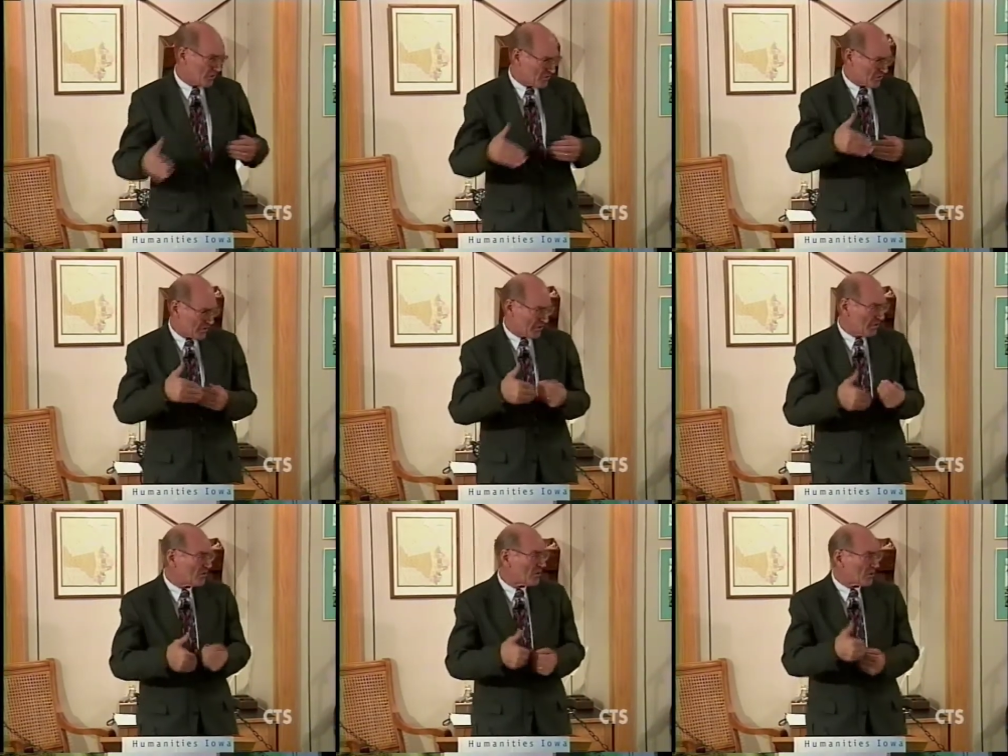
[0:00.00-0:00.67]

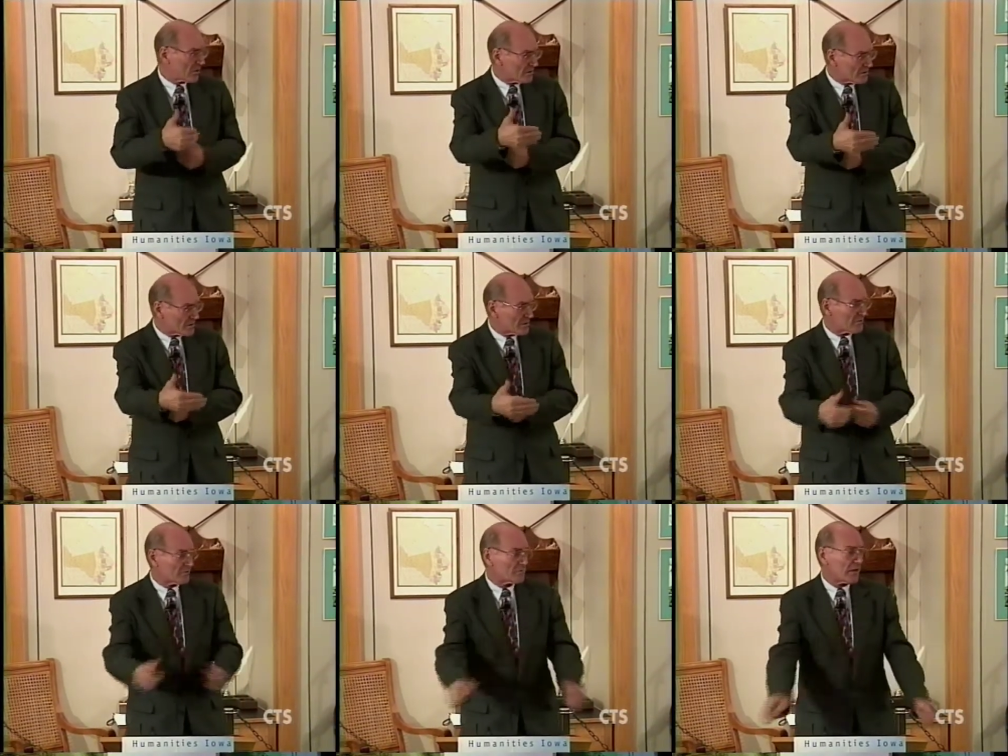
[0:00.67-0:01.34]
between New Orleans
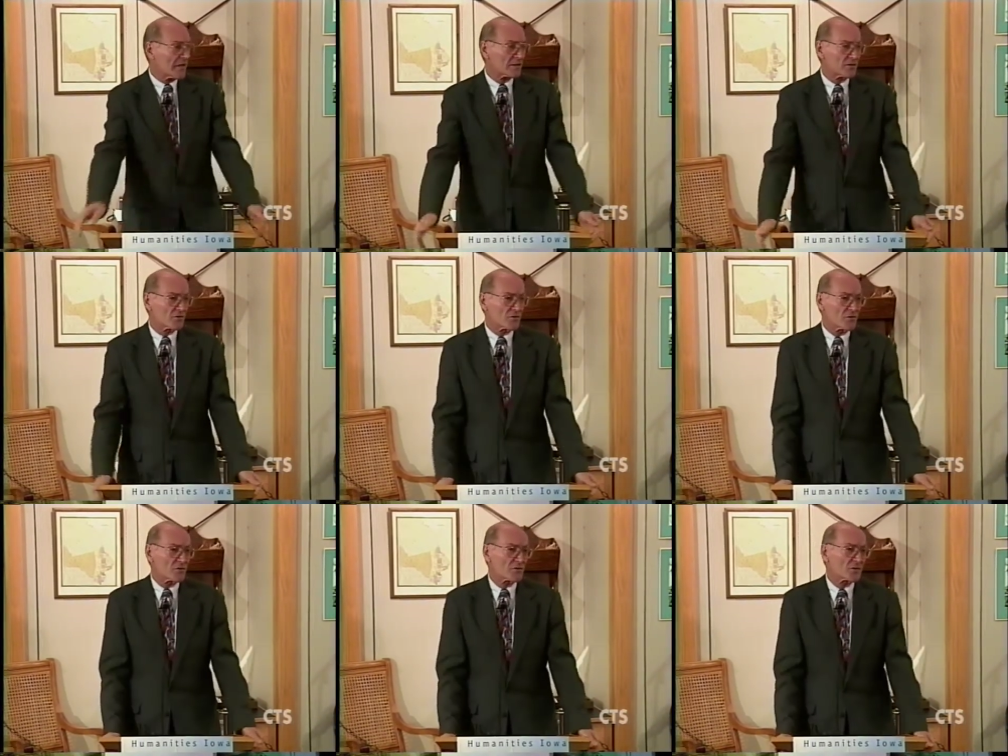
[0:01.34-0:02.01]
and Baton
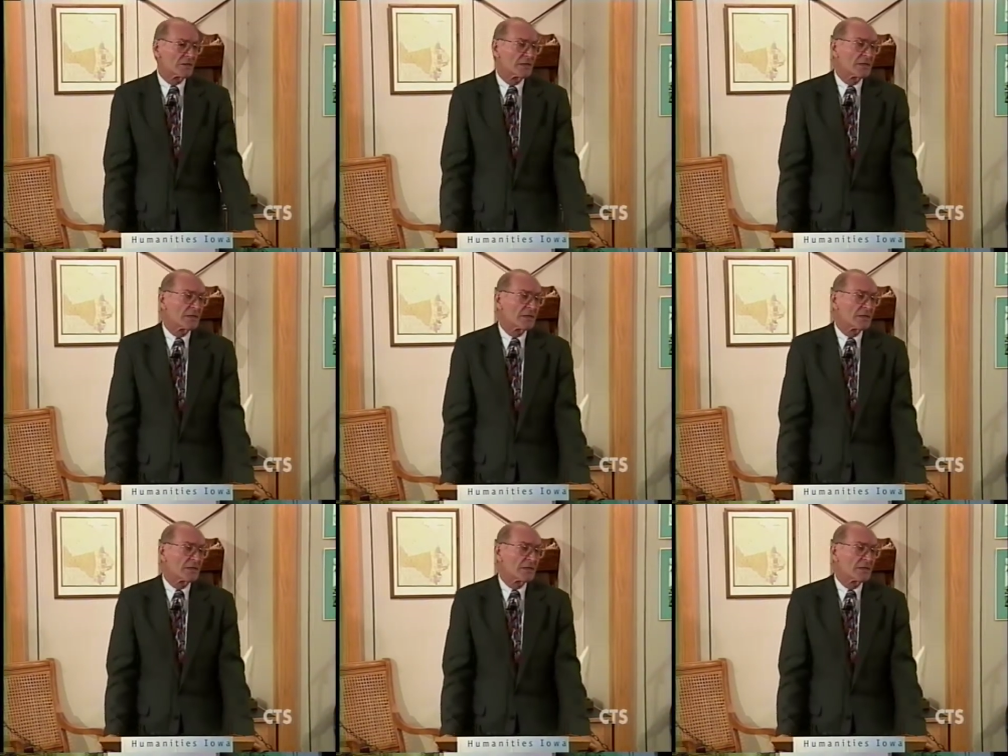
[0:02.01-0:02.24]
Rouge.